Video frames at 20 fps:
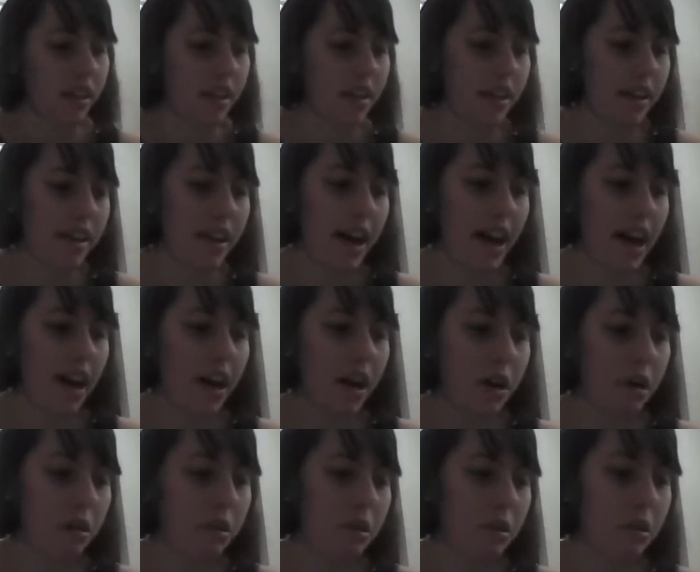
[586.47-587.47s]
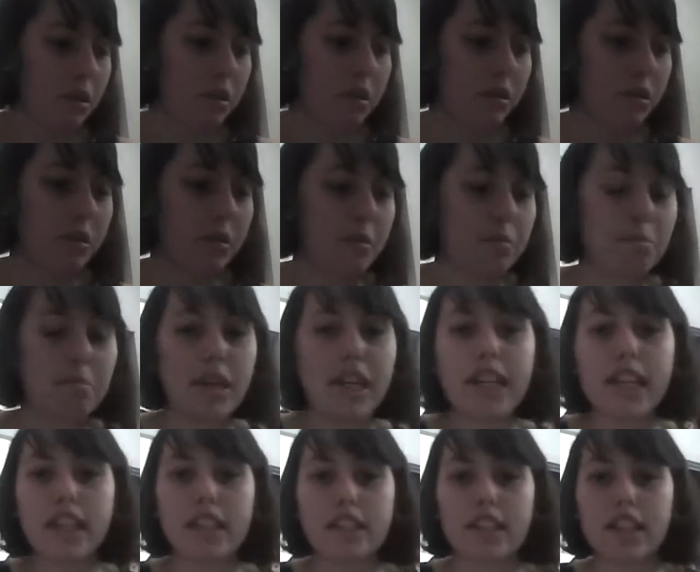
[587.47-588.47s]
Now,
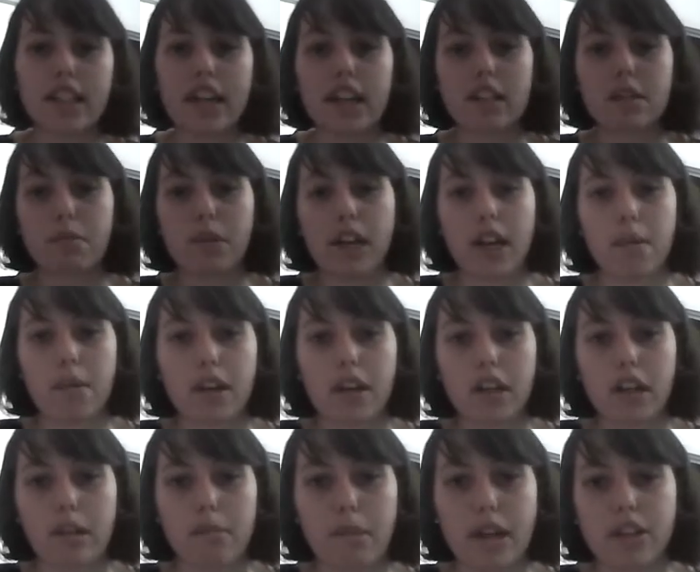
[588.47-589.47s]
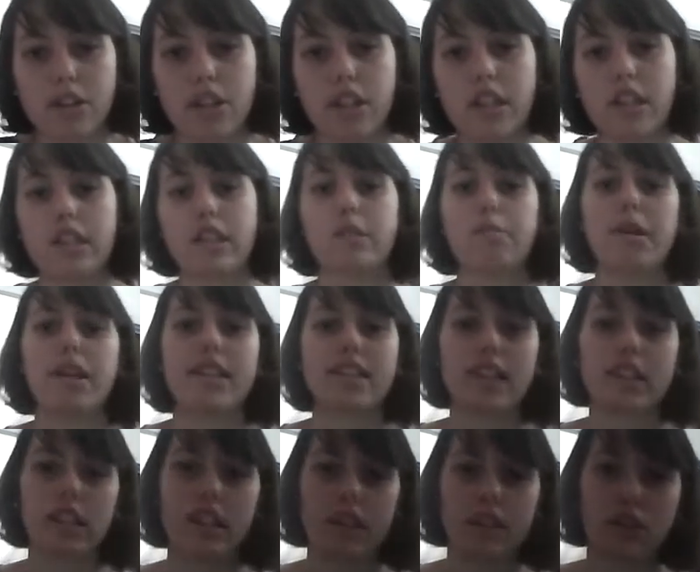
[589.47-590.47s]
Pila is the last one I wanted to mention, and it's
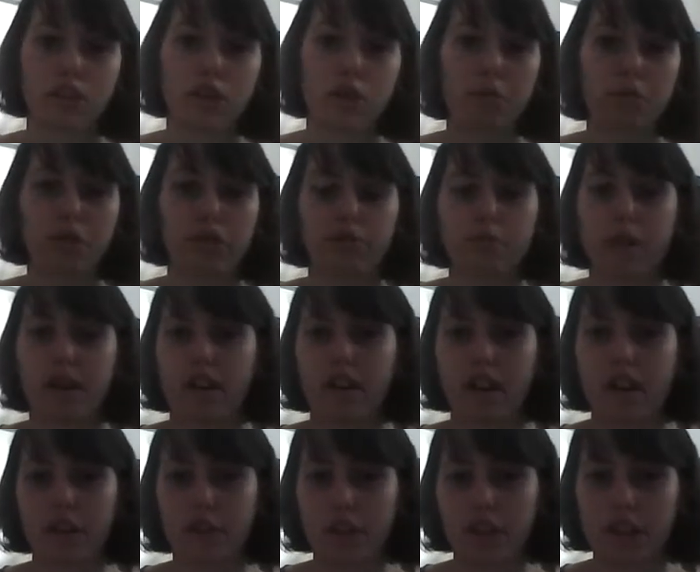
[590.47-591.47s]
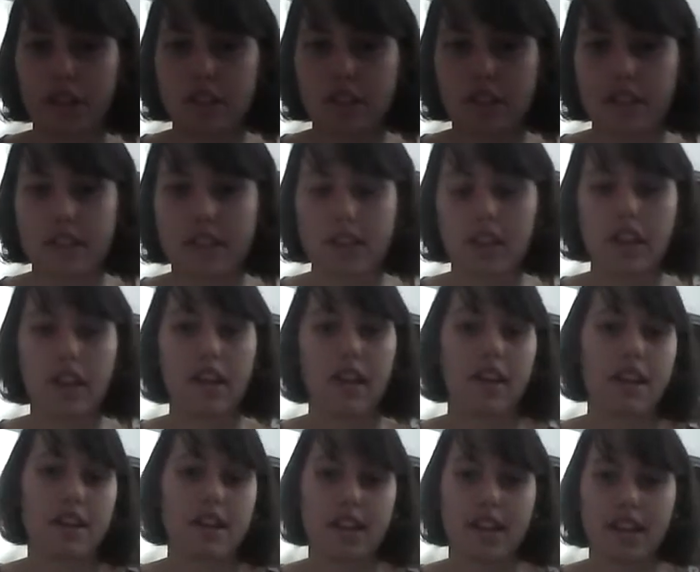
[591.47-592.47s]
basically a sculpture of Mary and Jesus.
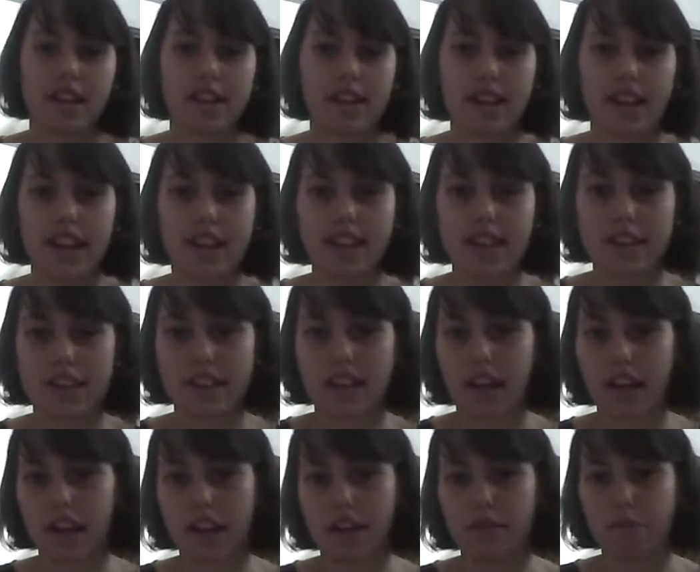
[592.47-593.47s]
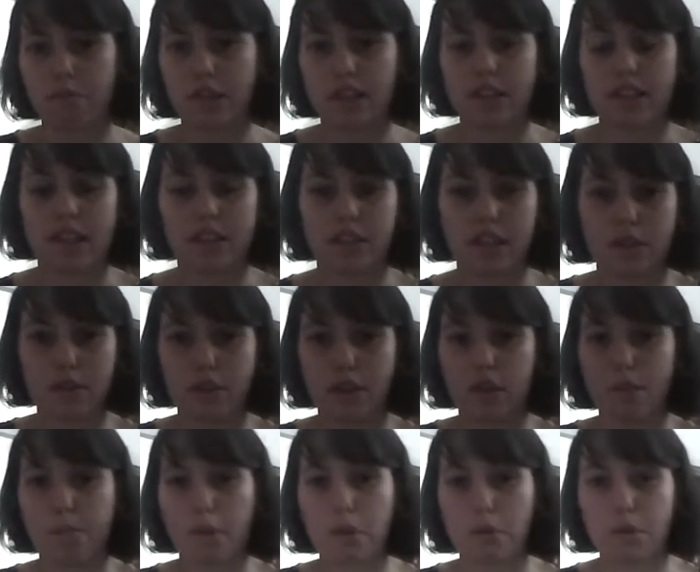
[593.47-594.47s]
And again, this kind of brings out
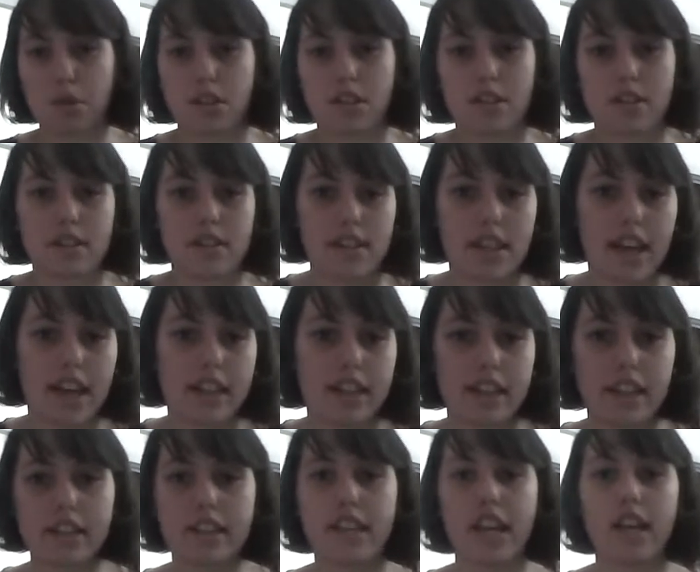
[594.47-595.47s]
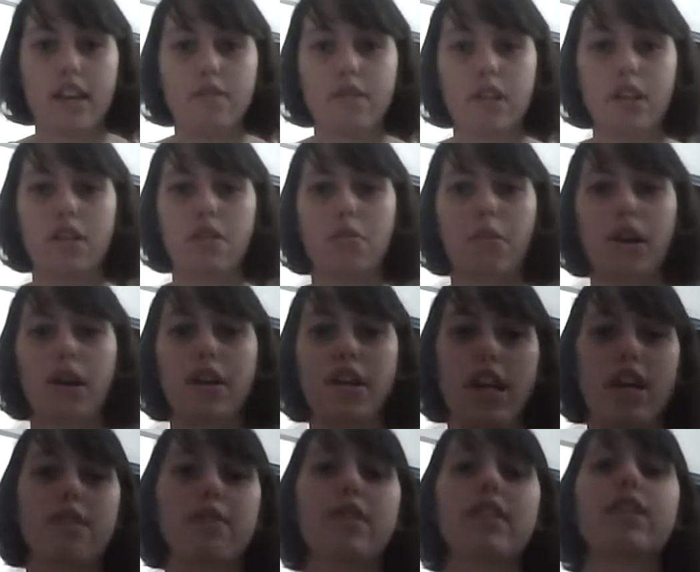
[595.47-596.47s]
different emotions than the David, where
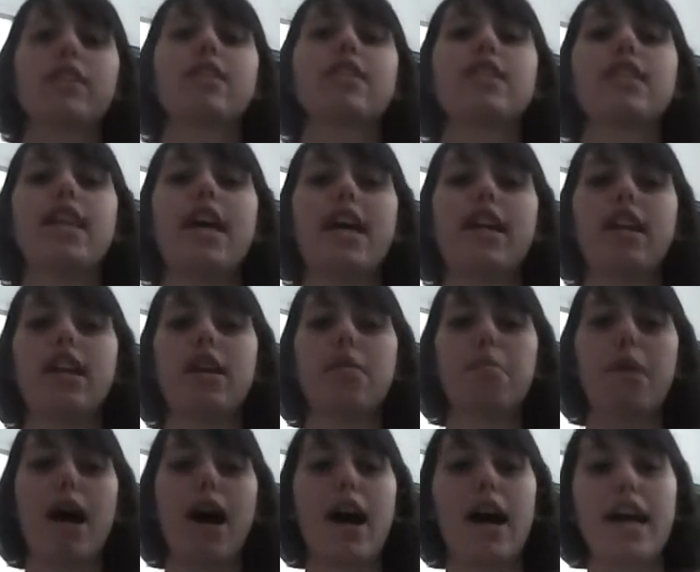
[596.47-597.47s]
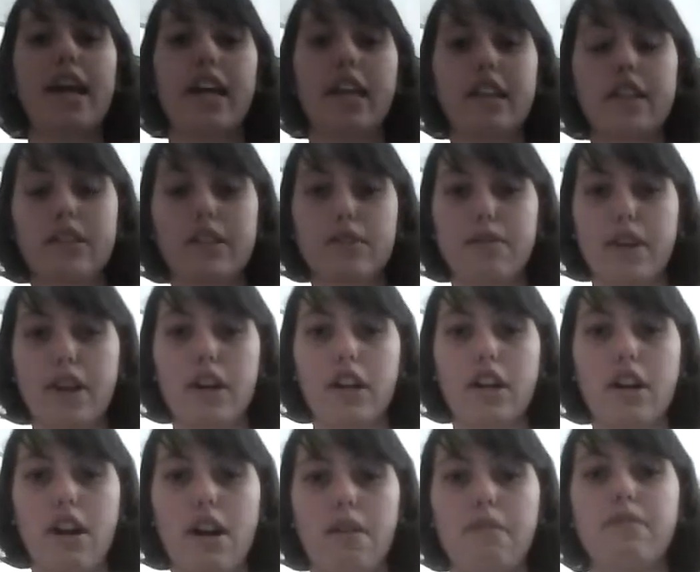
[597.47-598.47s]
David is standing up high and is very
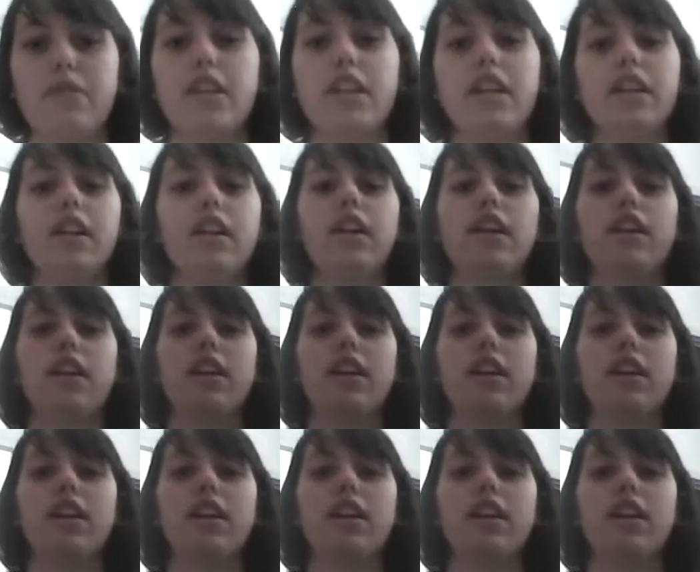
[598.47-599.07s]
confident.